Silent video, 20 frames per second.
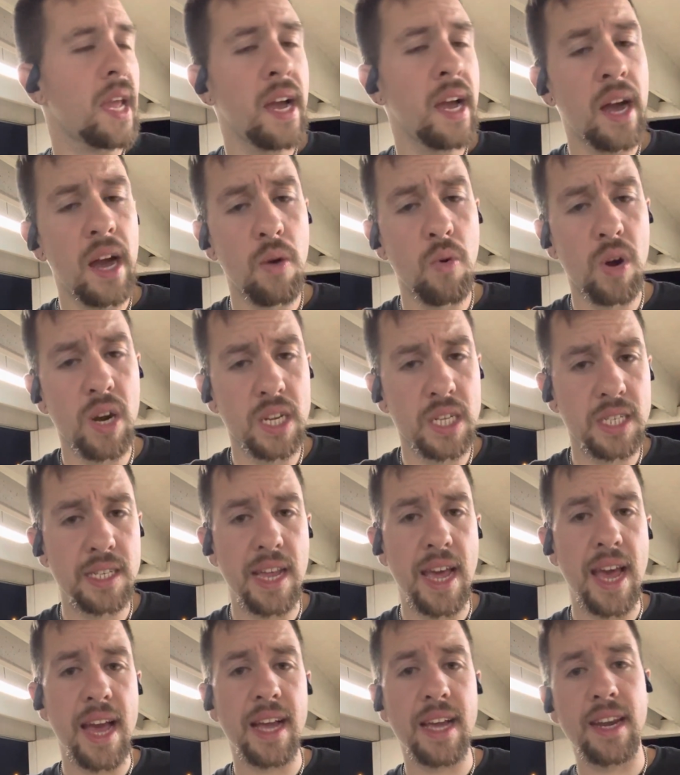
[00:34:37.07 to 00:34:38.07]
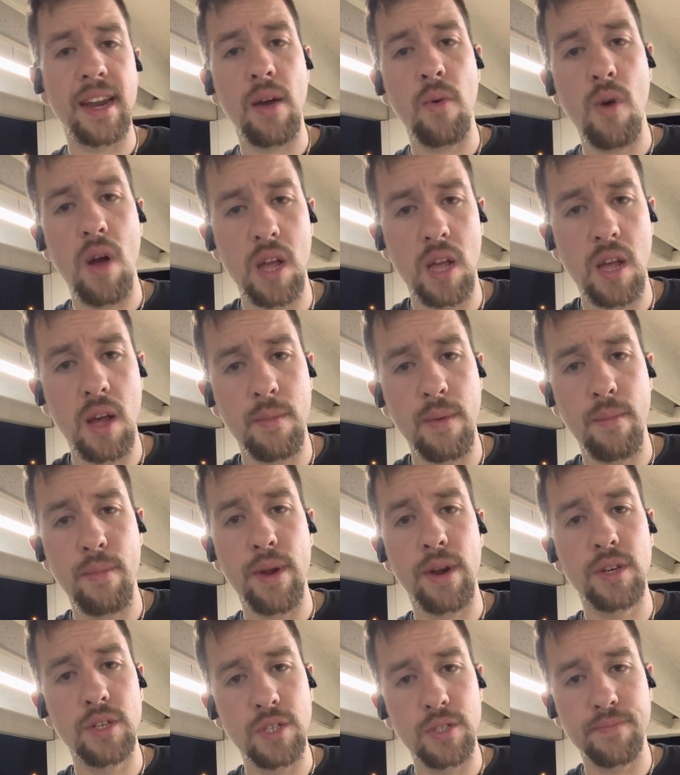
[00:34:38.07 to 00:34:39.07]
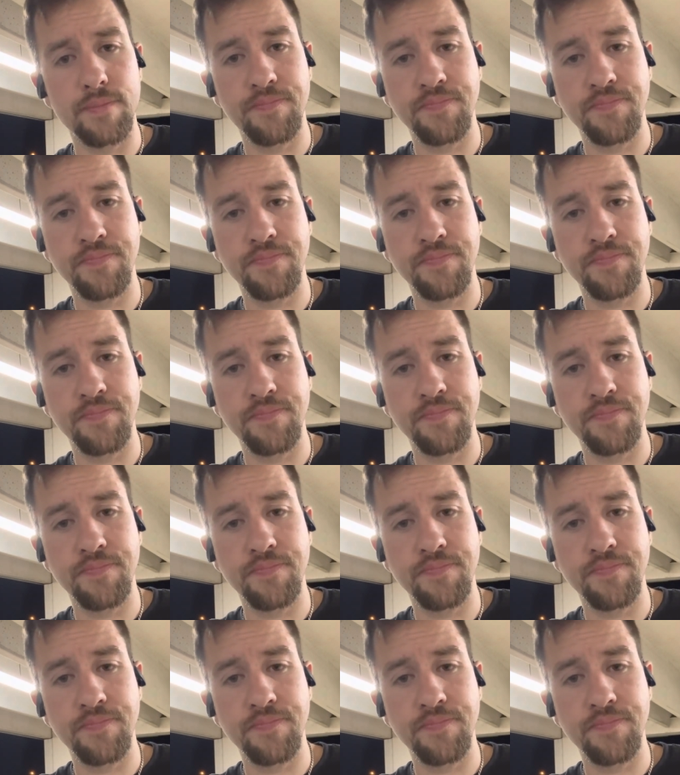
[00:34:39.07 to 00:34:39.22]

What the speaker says: I want a snack and I want gummy bears.